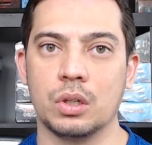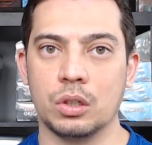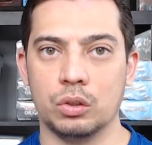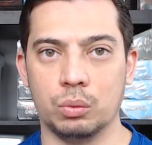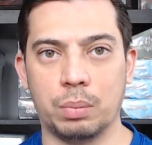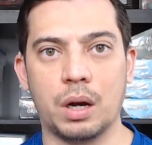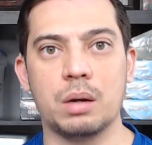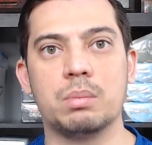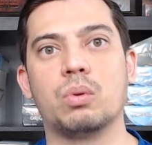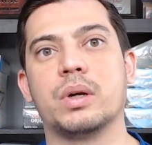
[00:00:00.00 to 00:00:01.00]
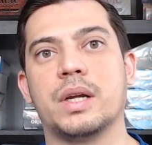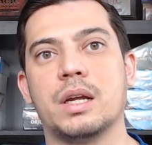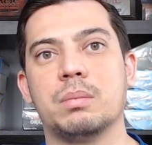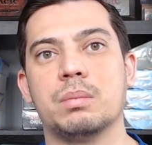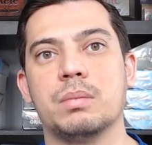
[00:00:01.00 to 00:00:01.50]
You buy a board
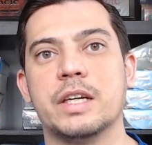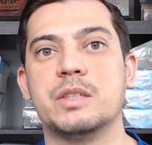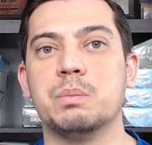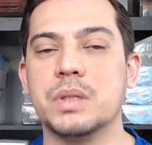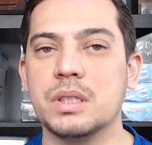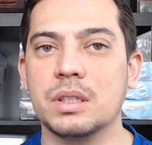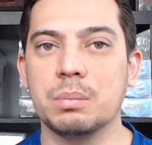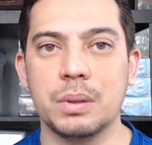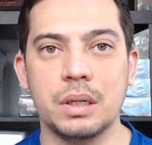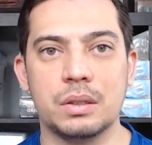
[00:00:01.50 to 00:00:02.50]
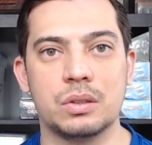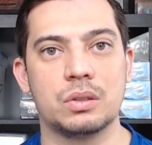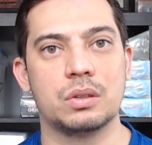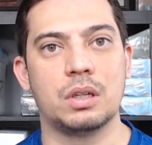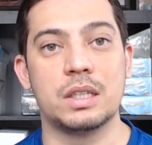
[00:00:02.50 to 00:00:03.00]
game, it's missing a piece.
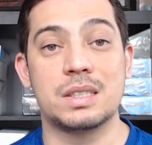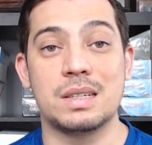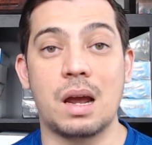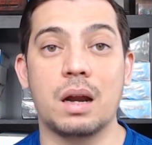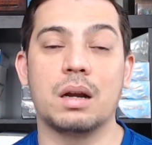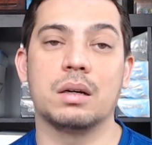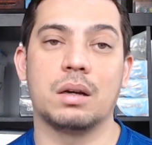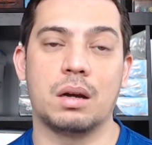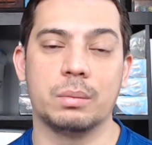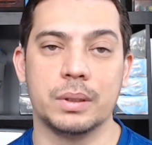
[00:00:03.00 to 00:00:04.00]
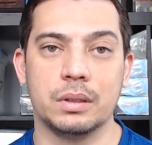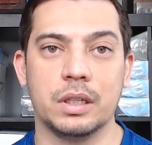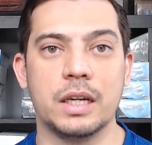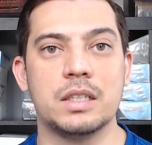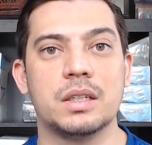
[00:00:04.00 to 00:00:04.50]
It's not uncommon.
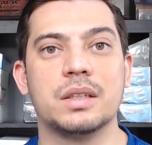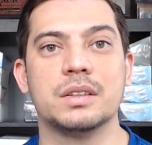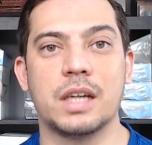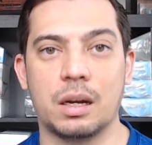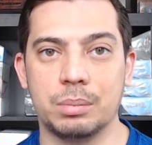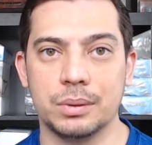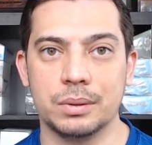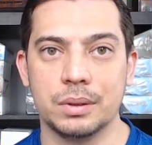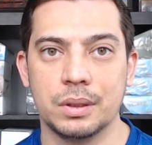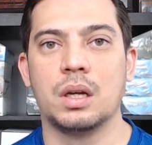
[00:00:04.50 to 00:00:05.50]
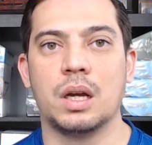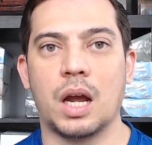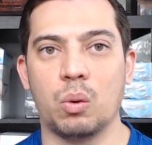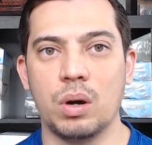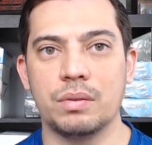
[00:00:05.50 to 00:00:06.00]
It does happen.
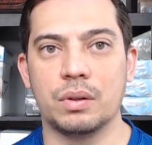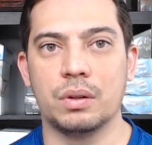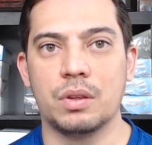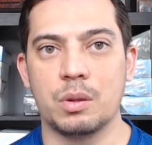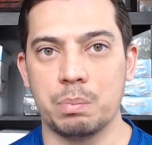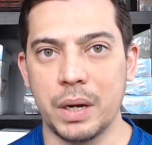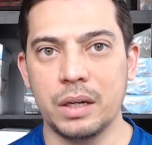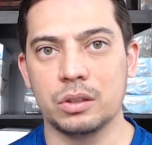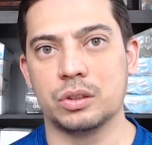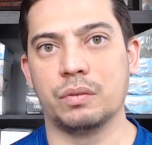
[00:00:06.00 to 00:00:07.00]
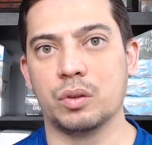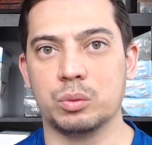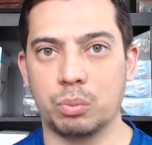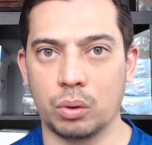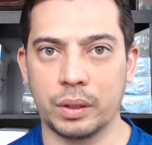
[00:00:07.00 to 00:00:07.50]
However, the makers of those
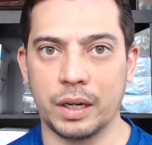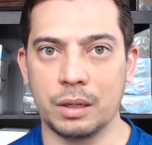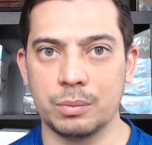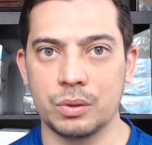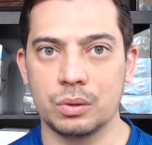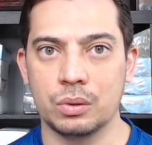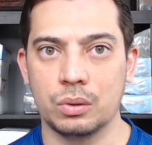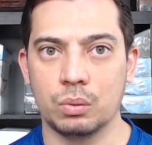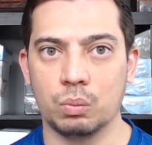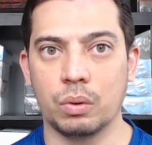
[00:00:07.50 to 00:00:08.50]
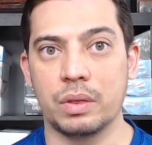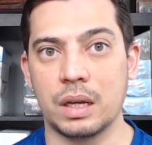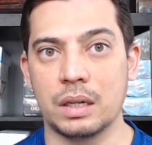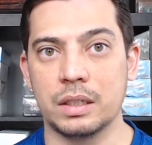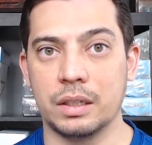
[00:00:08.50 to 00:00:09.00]
board games will
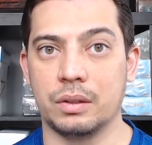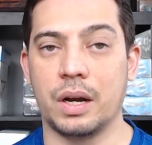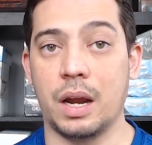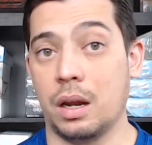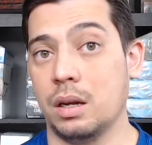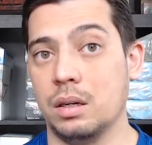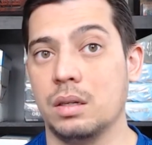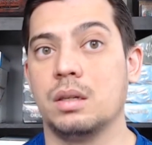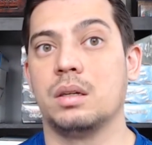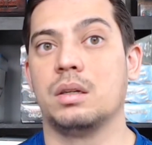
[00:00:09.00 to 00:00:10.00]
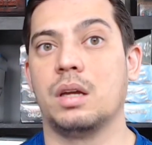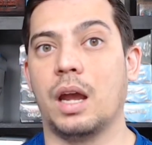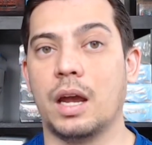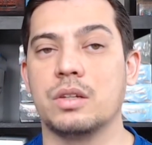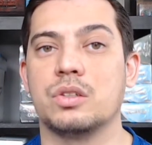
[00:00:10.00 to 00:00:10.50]
then either A,
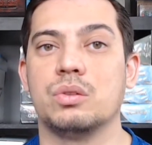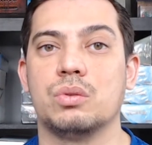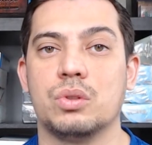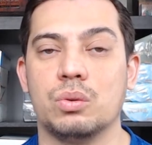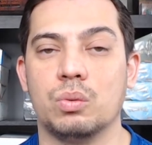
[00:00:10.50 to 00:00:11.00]
ask you to